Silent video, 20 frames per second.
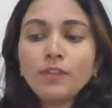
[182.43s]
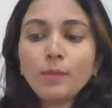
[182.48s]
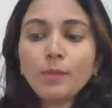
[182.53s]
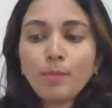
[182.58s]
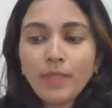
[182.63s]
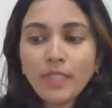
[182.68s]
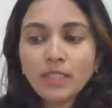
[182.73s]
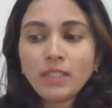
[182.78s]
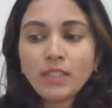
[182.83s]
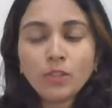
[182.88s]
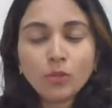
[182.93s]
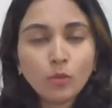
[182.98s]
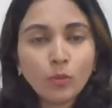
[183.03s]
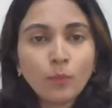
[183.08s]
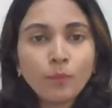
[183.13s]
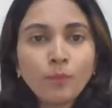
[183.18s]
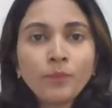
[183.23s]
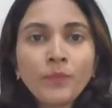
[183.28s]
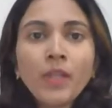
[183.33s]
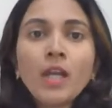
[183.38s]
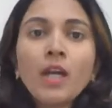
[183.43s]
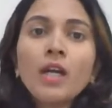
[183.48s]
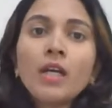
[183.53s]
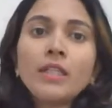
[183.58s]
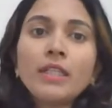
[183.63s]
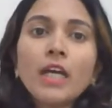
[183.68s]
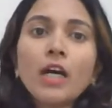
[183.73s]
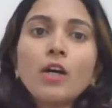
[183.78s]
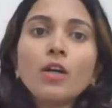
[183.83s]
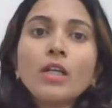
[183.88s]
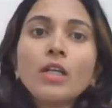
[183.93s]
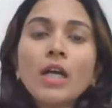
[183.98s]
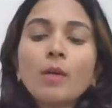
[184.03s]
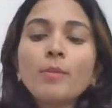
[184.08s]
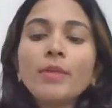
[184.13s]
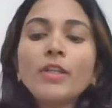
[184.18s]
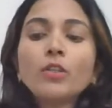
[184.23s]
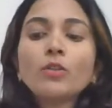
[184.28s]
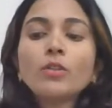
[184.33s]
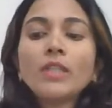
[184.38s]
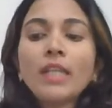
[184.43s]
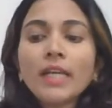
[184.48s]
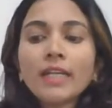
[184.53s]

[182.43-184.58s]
with PCO. Now, coming to the